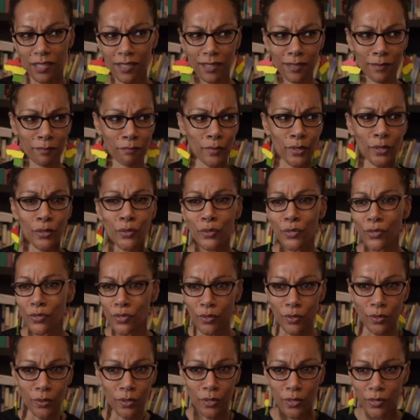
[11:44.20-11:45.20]
in middle
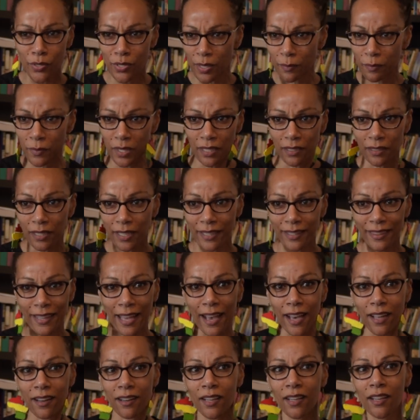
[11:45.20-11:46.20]
school or something like
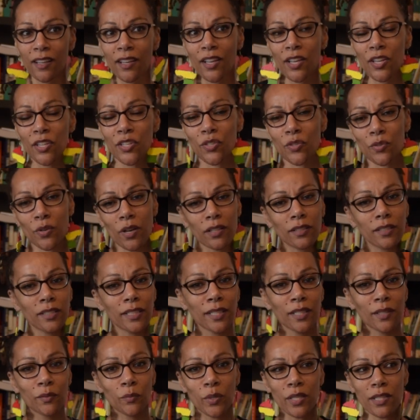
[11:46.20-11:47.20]
that,
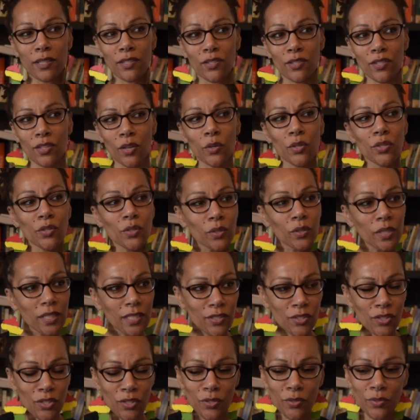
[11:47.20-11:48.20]
struggling with social
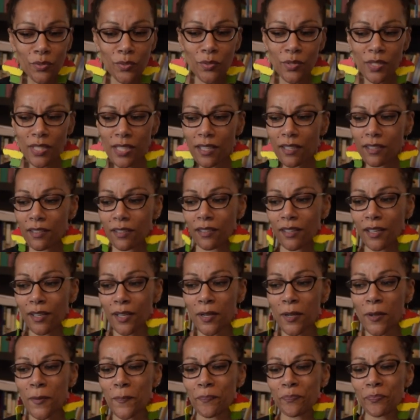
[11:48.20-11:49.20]
issues and
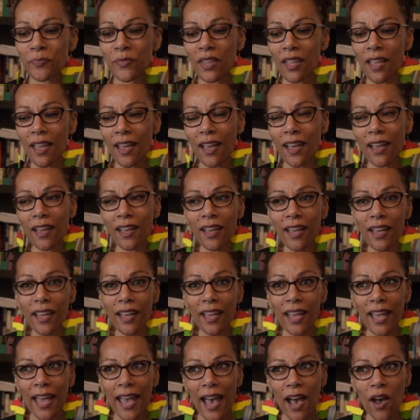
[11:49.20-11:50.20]

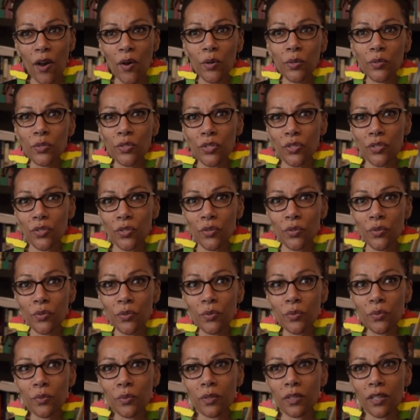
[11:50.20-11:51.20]
how
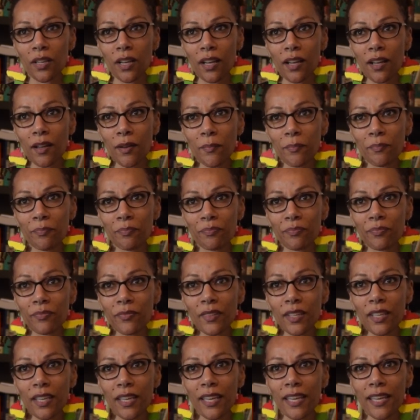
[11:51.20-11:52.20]
to um,
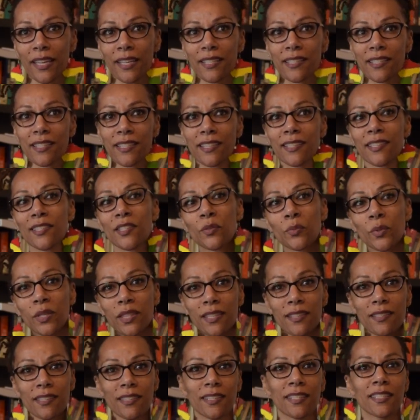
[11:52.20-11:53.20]
exist with
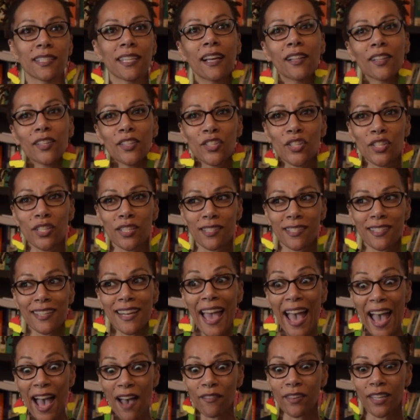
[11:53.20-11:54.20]
this intelligence and
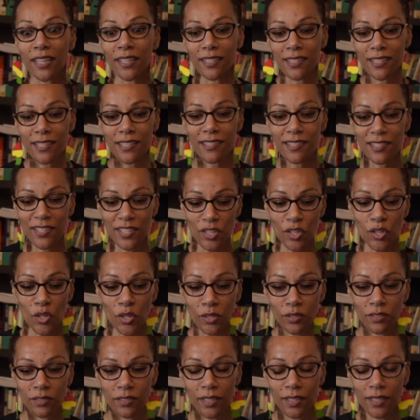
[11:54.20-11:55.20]
having to
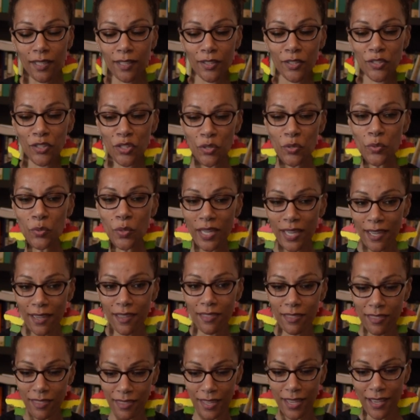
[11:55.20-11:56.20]
still do
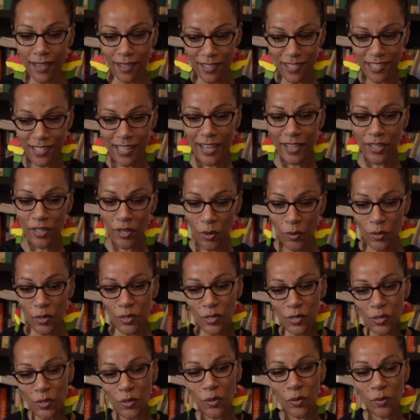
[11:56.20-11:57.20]
kid things like go to
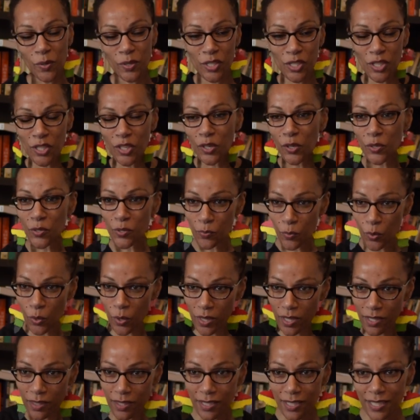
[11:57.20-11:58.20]
school and she knows more
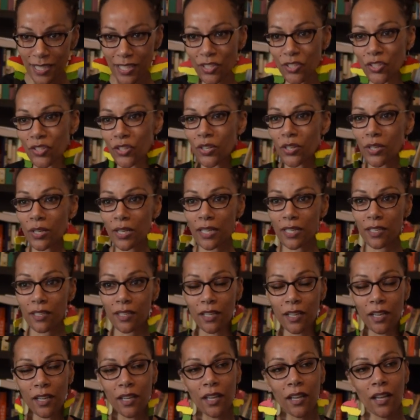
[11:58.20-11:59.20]
than the teacher. And
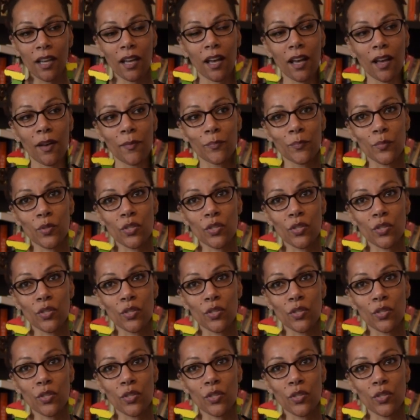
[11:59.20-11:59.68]
um,